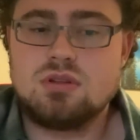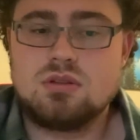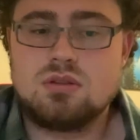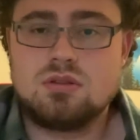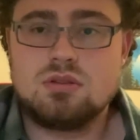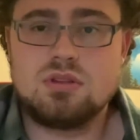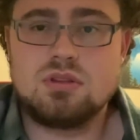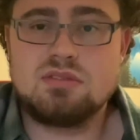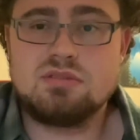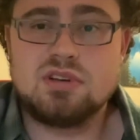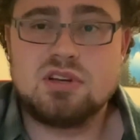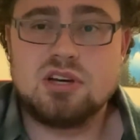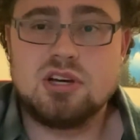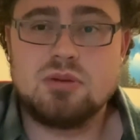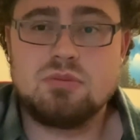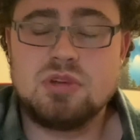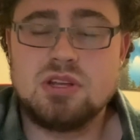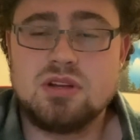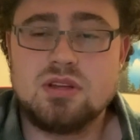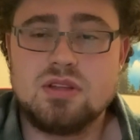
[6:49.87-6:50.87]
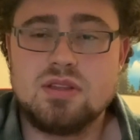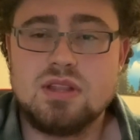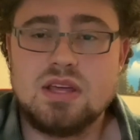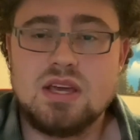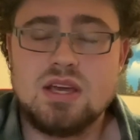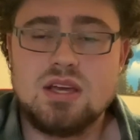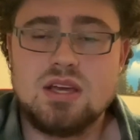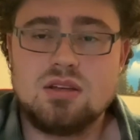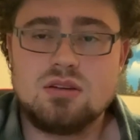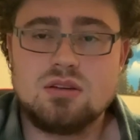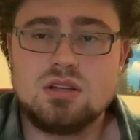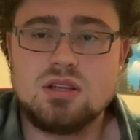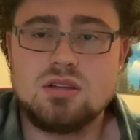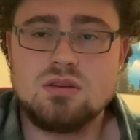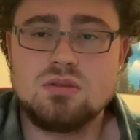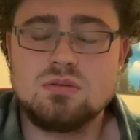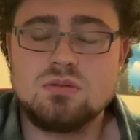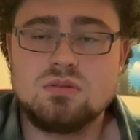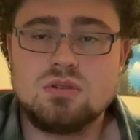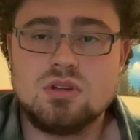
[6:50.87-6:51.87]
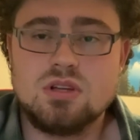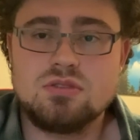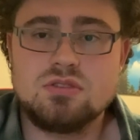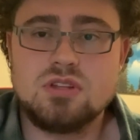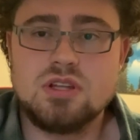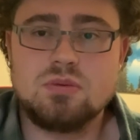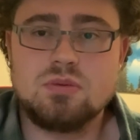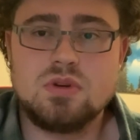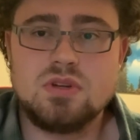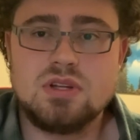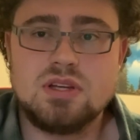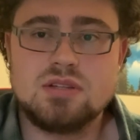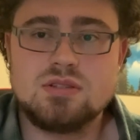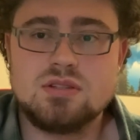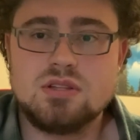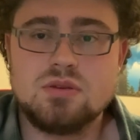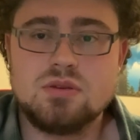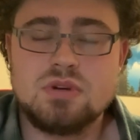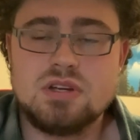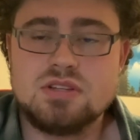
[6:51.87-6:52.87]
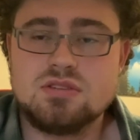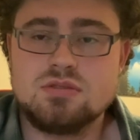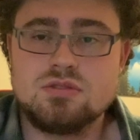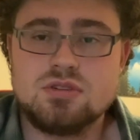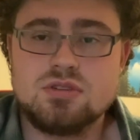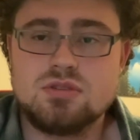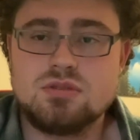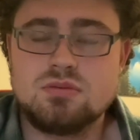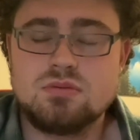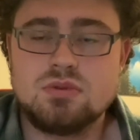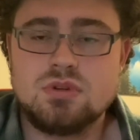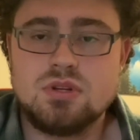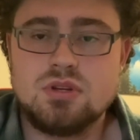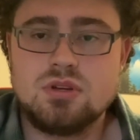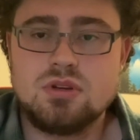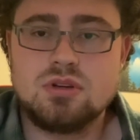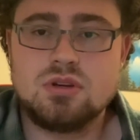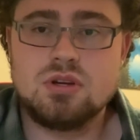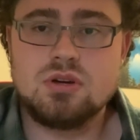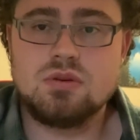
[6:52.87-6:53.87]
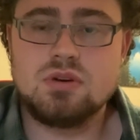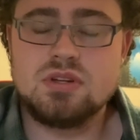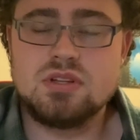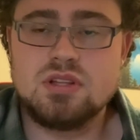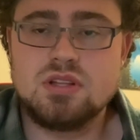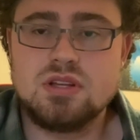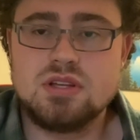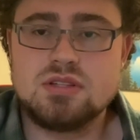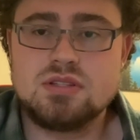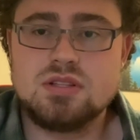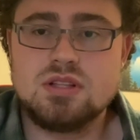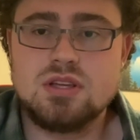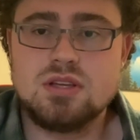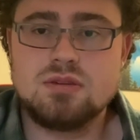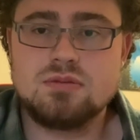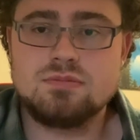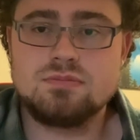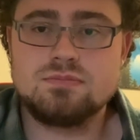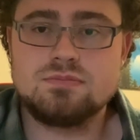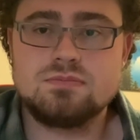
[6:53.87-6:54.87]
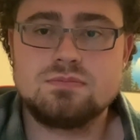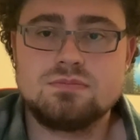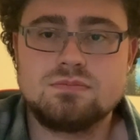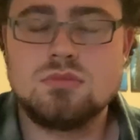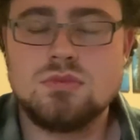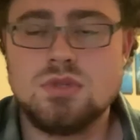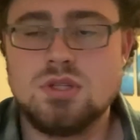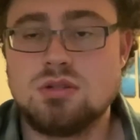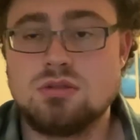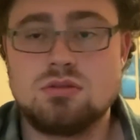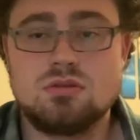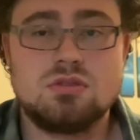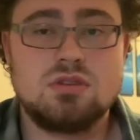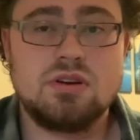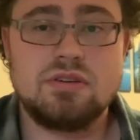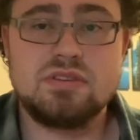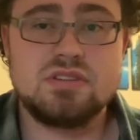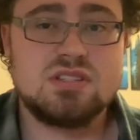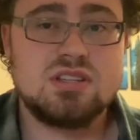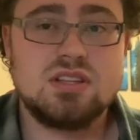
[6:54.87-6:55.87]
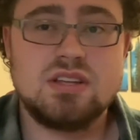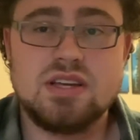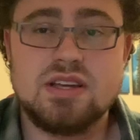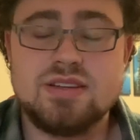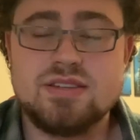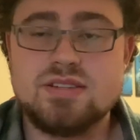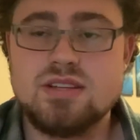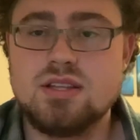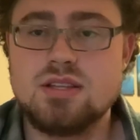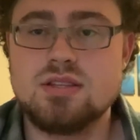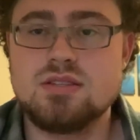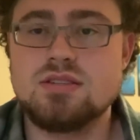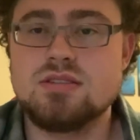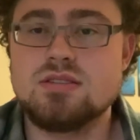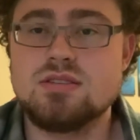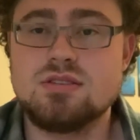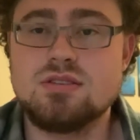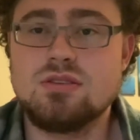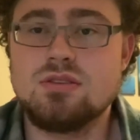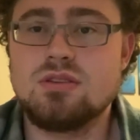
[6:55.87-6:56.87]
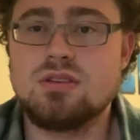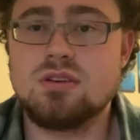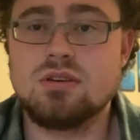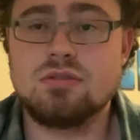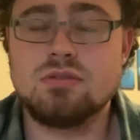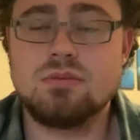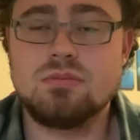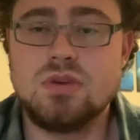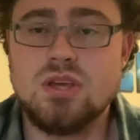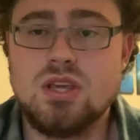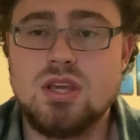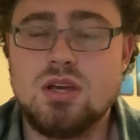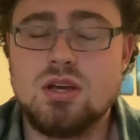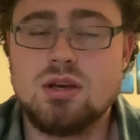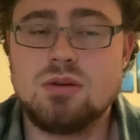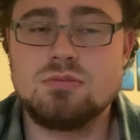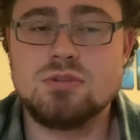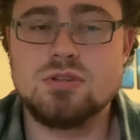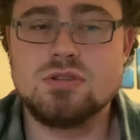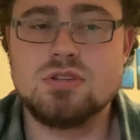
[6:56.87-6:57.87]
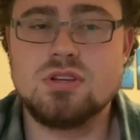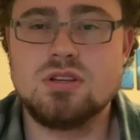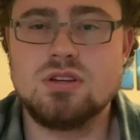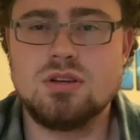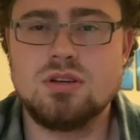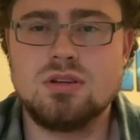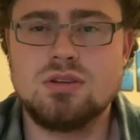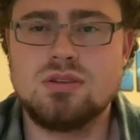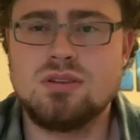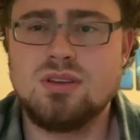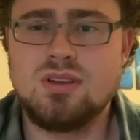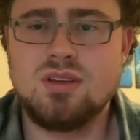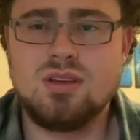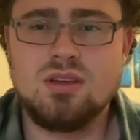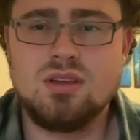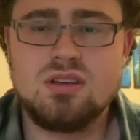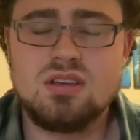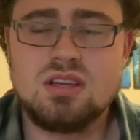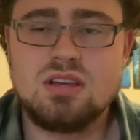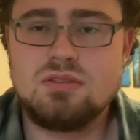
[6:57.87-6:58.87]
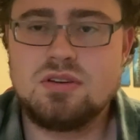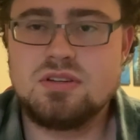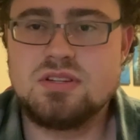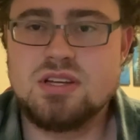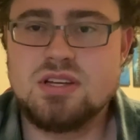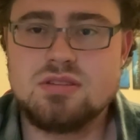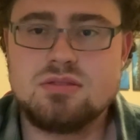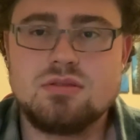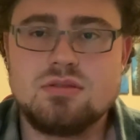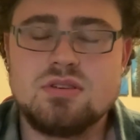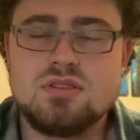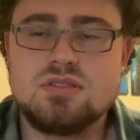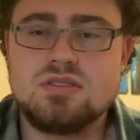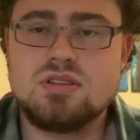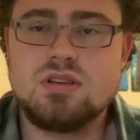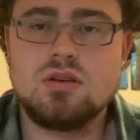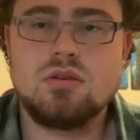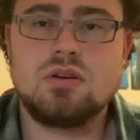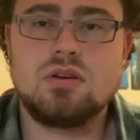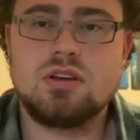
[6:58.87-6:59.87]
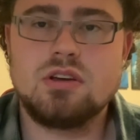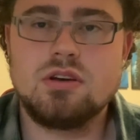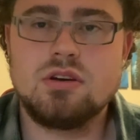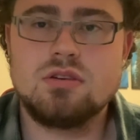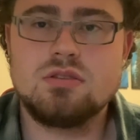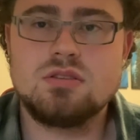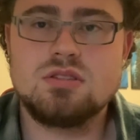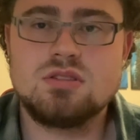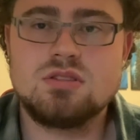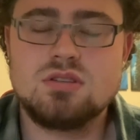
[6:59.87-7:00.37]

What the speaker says: leave a comment on that, and I'll do that one next. Otherwise, I'll just go on to the next thing. So obviously, like I said, this is a new thing for me. I'm just gonna give it a test run, see how it goes.